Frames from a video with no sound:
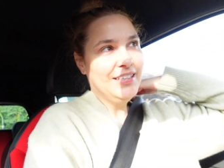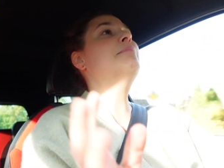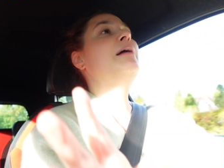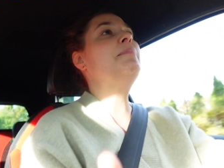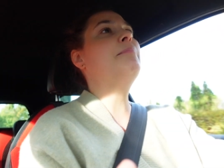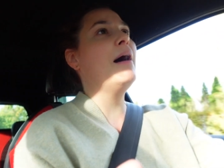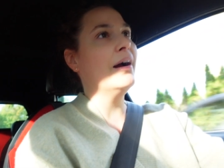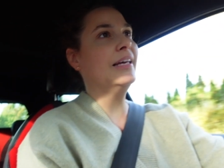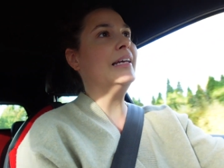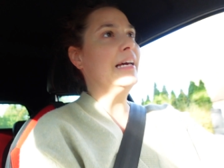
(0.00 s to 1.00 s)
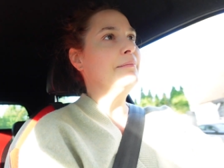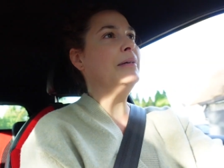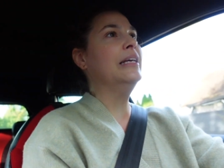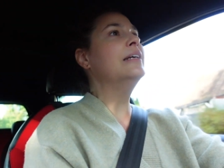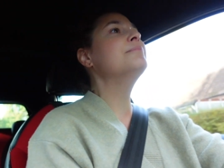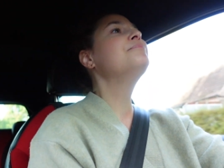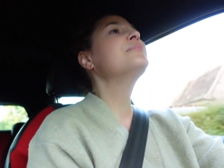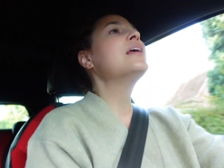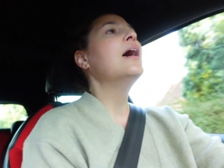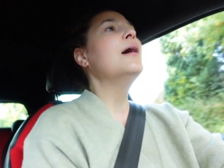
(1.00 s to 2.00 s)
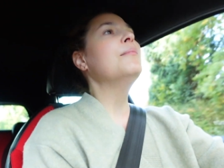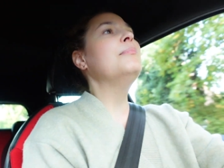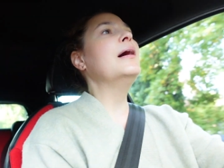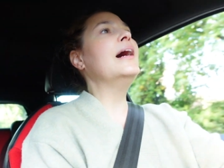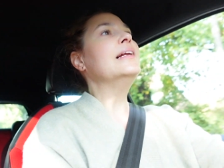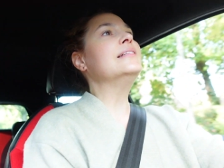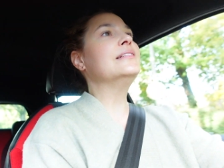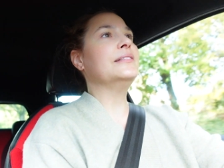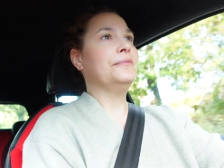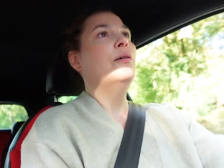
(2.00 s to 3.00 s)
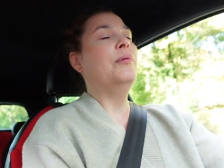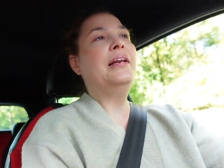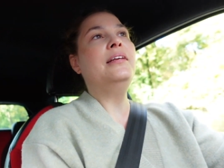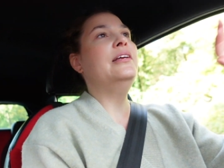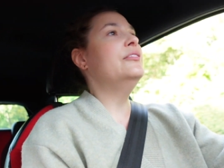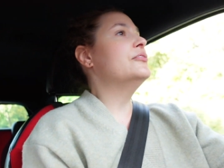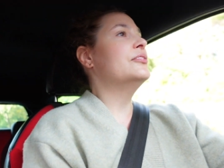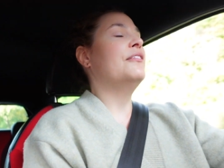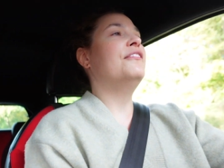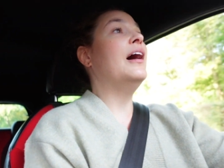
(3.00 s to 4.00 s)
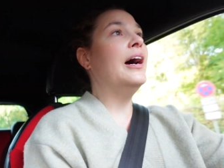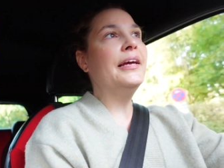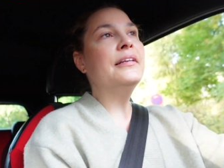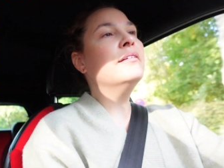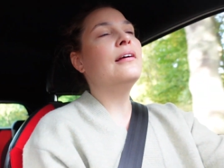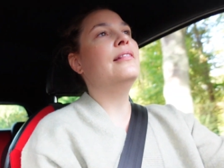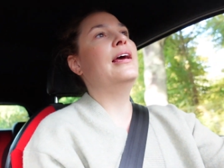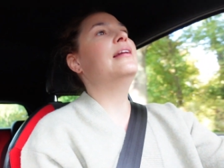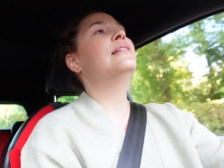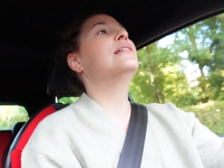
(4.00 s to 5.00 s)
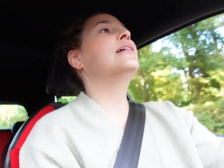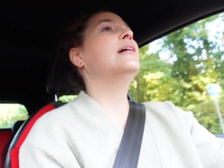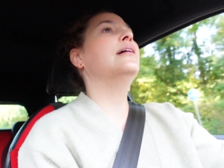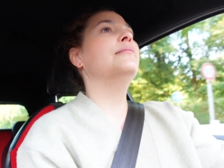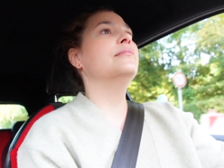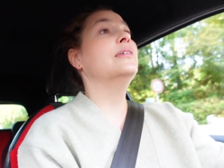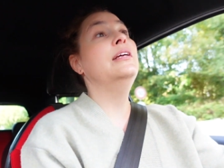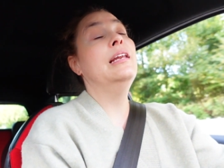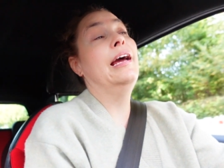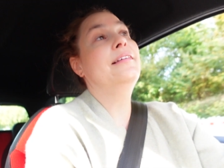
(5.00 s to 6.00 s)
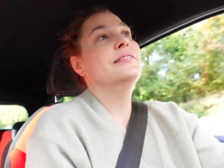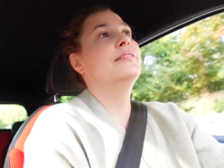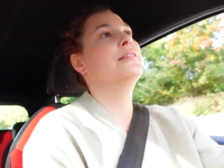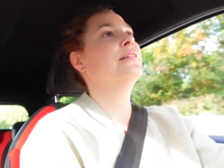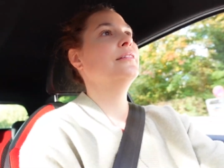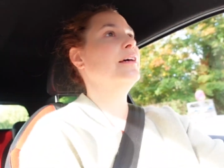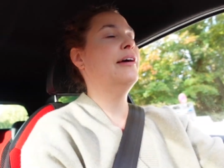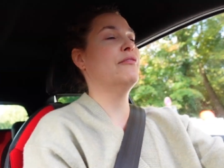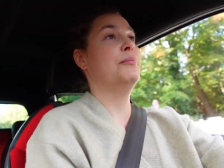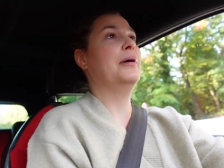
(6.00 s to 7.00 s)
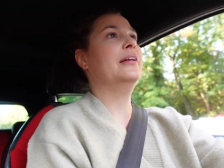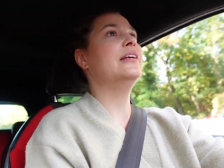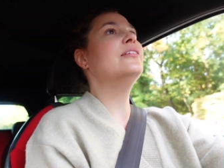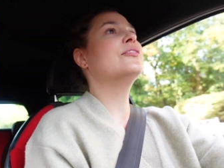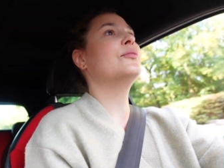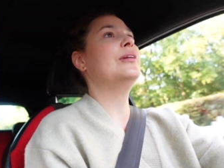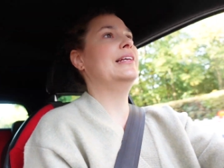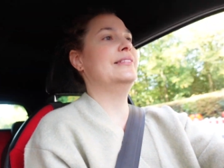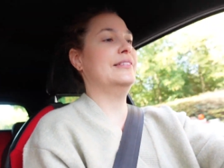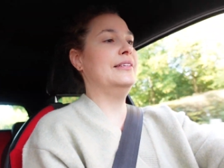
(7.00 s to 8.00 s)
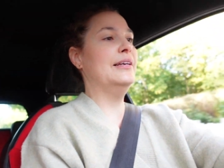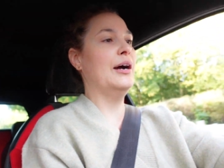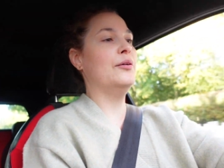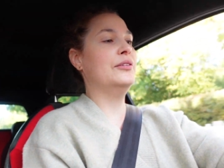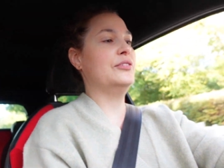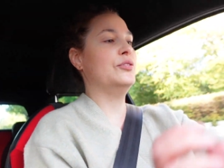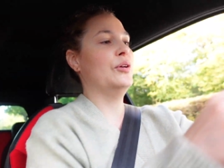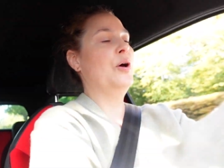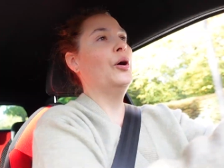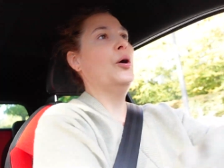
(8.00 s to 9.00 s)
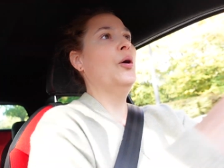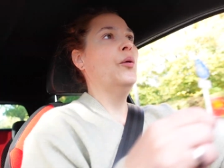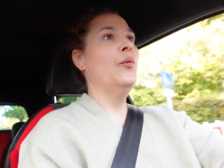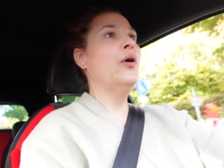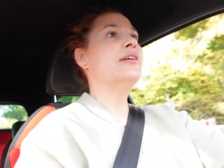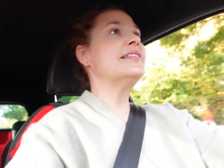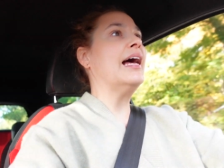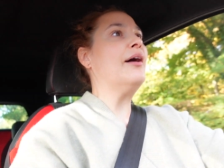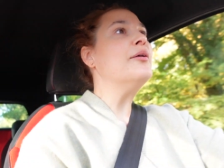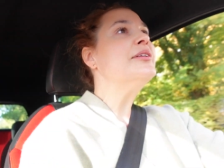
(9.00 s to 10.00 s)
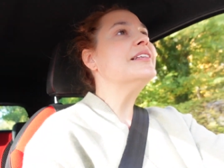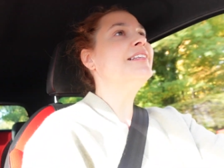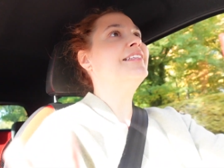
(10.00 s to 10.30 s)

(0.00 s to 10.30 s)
He might be barking at me, but when he's fine, then um, he likes everybody. So let's see how this works out. It